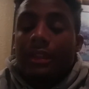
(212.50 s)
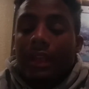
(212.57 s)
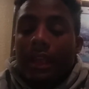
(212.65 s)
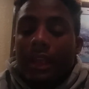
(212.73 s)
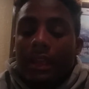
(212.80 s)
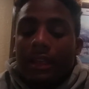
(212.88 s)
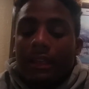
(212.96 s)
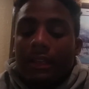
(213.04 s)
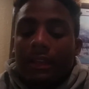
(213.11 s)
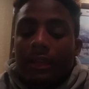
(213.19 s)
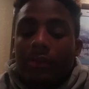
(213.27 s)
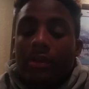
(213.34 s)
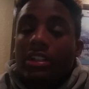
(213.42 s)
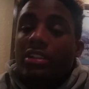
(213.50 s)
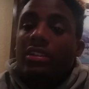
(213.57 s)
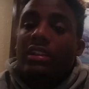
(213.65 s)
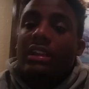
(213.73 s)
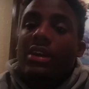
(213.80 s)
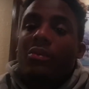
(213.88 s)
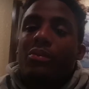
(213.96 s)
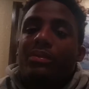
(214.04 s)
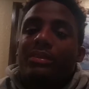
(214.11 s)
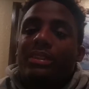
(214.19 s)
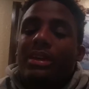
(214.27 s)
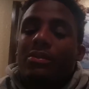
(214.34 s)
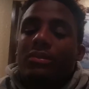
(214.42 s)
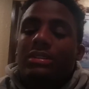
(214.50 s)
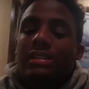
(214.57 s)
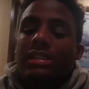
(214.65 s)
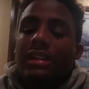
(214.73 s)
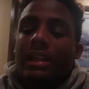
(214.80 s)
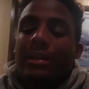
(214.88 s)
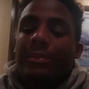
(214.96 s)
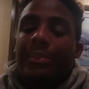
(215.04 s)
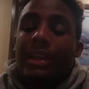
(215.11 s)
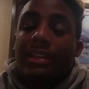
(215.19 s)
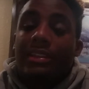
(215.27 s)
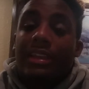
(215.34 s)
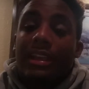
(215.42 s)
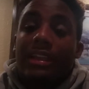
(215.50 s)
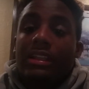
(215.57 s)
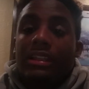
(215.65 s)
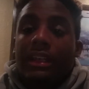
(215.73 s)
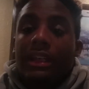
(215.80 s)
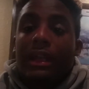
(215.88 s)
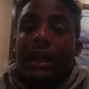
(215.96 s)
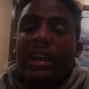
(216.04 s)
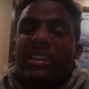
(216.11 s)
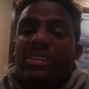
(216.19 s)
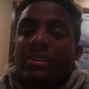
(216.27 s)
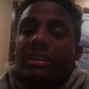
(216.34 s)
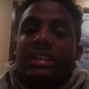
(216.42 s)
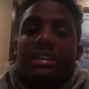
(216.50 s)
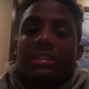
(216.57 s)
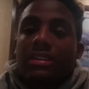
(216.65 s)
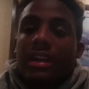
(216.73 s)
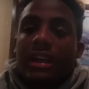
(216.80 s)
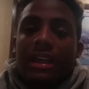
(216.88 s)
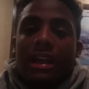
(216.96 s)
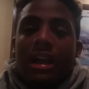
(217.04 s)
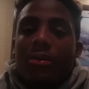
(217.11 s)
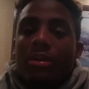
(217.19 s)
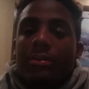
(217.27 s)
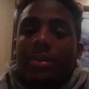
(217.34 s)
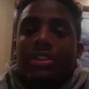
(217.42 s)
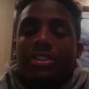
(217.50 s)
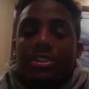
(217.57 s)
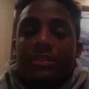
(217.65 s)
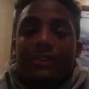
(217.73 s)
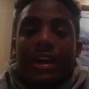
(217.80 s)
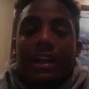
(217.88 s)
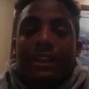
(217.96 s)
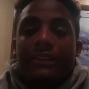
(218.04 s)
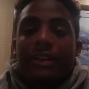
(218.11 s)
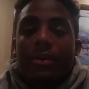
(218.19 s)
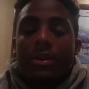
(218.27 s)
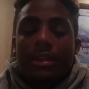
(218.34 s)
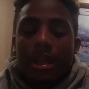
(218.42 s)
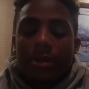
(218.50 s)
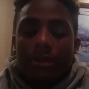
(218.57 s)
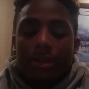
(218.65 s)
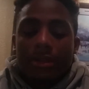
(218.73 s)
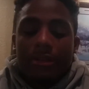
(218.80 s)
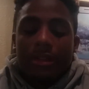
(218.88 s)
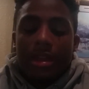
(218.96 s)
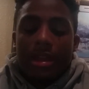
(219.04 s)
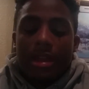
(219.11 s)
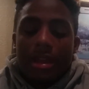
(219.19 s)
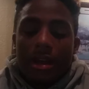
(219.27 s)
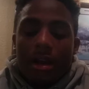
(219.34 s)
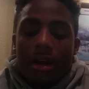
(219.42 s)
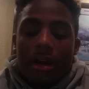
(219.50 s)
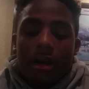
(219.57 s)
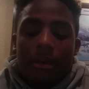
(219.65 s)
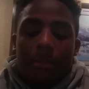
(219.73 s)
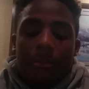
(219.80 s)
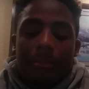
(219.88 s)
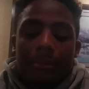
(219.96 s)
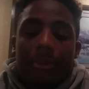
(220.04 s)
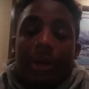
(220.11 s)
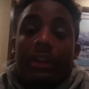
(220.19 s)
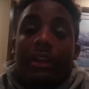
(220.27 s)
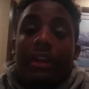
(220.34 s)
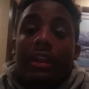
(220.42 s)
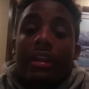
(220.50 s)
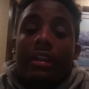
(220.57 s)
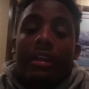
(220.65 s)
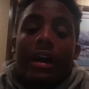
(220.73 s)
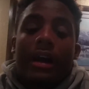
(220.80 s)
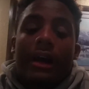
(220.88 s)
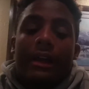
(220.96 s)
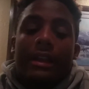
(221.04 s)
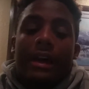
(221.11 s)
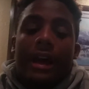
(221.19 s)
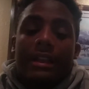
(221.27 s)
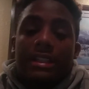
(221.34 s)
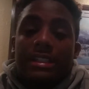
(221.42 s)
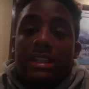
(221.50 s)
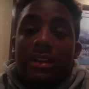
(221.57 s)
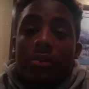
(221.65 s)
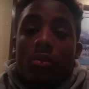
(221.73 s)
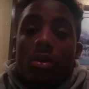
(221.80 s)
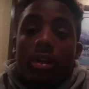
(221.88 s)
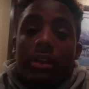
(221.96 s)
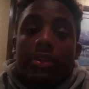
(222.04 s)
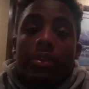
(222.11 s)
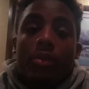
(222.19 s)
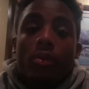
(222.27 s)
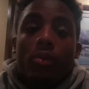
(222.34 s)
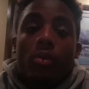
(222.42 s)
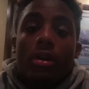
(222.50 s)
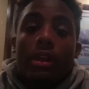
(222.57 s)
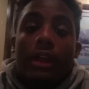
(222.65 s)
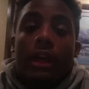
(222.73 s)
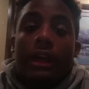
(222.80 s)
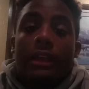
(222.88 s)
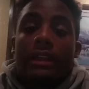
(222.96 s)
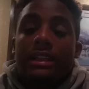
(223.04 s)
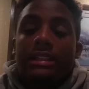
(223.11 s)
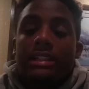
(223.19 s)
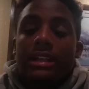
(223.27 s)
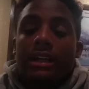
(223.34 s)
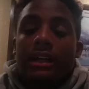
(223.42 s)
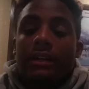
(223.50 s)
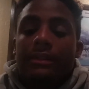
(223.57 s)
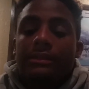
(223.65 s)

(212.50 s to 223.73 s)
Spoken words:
and that wasn't like a big thing. Like, I could have easily, I would have been just fine if I went down there, but I just didn't want to, I guess, I